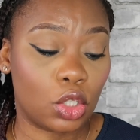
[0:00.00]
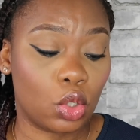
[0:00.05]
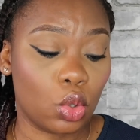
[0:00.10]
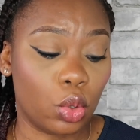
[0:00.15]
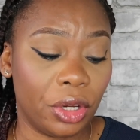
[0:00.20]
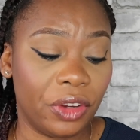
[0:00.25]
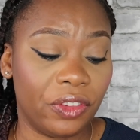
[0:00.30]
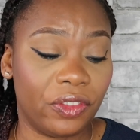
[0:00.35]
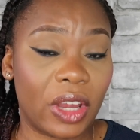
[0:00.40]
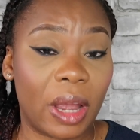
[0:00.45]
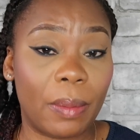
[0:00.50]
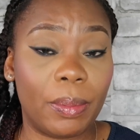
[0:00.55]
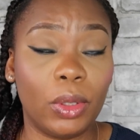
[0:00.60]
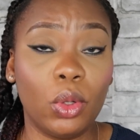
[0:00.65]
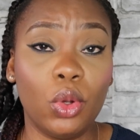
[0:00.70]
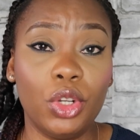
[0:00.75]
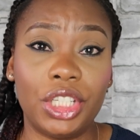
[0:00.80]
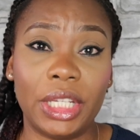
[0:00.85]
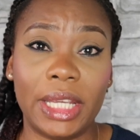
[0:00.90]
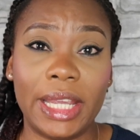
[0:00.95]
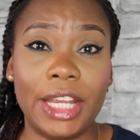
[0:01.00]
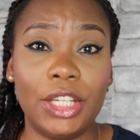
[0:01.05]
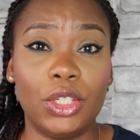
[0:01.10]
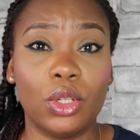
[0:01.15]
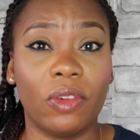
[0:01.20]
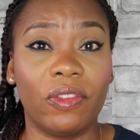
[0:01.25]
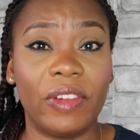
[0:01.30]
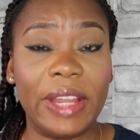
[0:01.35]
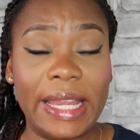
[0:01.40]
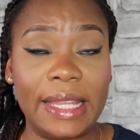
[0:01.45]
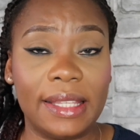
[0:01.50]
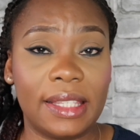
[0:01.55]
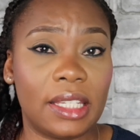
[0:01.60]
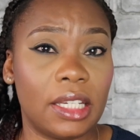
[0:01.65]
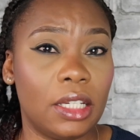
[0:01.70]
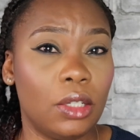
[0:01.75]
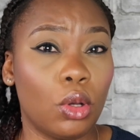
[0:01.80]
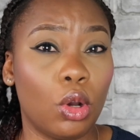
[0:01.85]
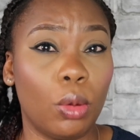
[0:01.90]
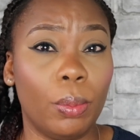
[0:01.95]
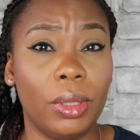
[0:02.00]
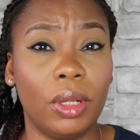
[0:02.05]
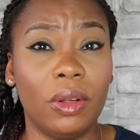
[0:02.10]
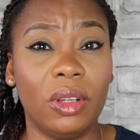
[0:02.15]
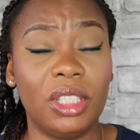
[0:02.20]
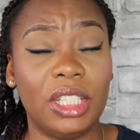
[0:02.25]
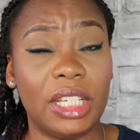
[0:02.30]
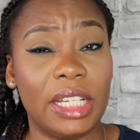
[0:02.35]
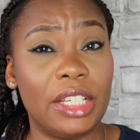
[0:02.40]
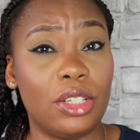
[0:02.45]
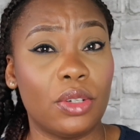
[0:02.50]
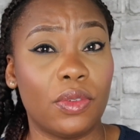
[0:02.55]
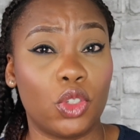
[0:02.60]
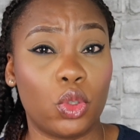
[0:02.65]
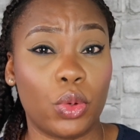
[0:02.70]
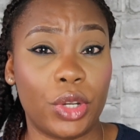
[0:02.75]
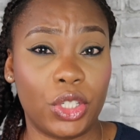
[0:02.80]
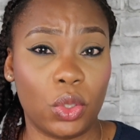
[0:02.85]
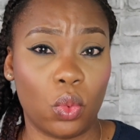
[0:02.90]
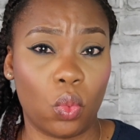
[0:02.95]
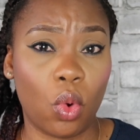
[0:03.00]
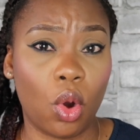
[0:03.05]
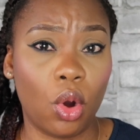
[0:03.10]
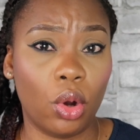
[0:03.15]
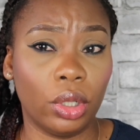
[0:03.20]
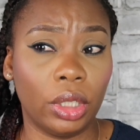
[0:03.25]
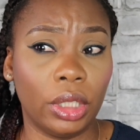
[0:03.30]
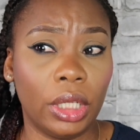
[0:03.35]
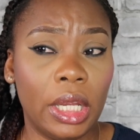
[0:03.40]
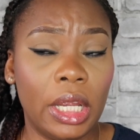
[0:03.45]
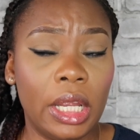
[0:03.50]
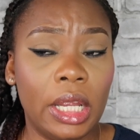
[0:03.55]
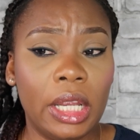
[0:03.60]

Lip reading: So if you are below the age of 18 or below the age of 21,